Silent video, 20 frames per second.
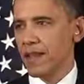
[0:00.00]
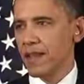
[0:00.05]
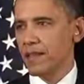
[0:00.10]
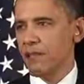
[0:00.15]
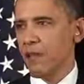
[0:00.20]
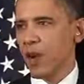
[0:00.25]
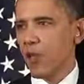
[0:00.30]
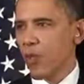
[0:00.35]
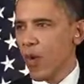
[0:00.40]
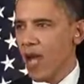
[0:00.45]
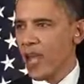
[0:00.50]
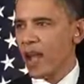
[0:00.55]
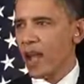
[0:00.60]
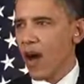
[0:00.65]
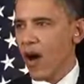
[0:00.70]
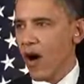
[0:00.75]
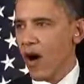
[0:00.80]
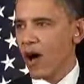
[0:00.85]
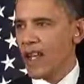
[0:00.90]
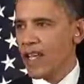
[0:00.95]
But when
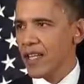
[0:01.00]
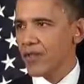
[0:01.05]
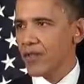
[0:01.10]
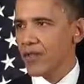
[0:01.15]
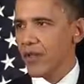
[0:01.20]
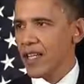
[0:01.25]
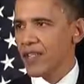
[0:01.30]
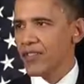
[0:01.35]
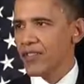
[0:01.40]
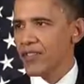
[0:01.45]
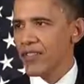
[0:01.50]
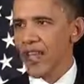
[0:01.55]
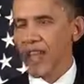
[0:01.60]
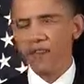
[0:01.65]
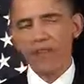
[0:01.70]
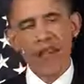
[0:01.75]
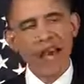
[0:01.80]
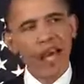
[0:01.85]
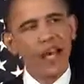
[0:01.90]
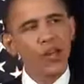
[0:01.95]
our interests
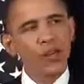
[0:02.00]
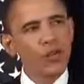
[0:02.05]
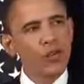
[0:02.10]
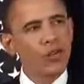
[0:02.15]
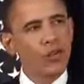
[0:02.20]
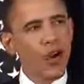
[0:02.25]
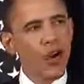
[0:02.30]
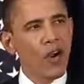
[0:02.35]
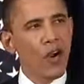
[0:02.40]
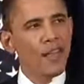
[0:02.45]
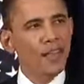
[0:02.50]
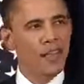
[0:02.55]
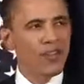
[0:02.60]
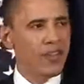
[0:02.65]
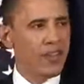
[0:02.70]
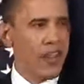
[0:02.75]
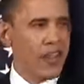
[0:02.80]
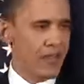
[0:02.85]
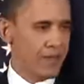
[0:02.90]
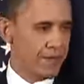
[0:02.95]
and values are at
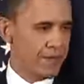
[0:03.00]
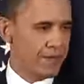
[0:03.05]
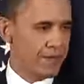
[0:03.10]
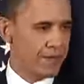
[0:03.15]
stake,